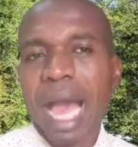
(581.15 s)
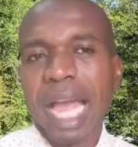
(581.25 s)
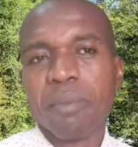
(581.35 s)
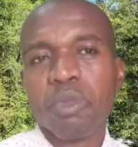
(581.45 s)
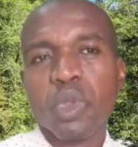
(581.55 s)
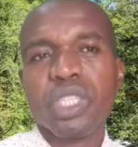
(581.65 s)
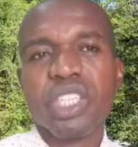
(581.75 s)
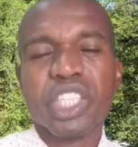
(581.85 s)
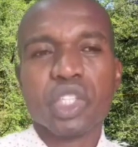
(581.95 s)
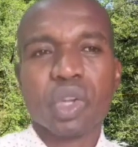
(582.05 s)
I am
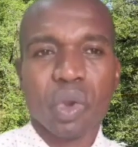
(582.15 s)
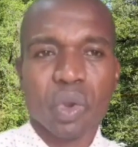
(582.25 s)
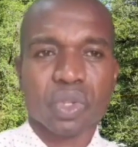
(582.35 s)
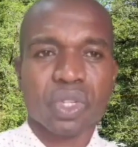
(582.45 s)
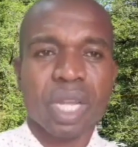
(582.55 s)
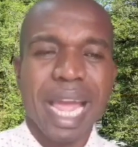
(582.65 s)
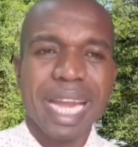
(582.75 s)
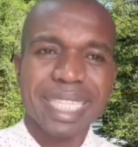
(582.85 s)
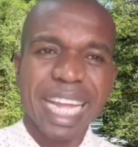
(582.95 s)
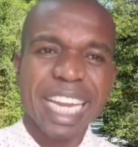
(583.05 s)
using this cross.
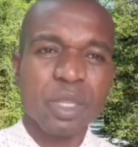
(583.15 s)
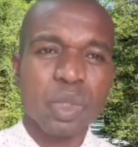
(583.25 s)
Anytime I